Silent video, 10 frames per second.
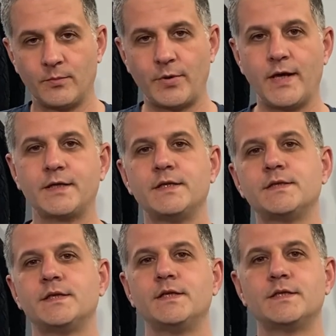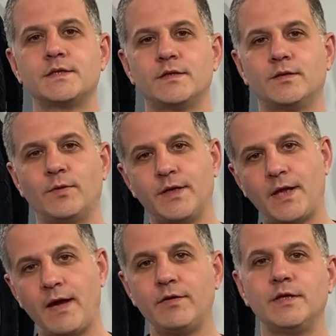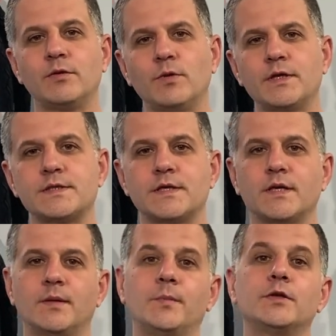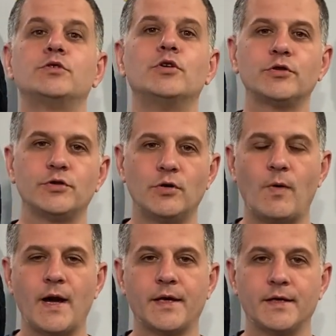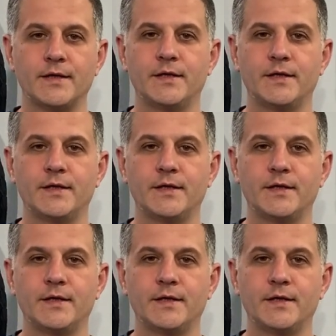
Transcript: Practice is when everything works, but you don't know why.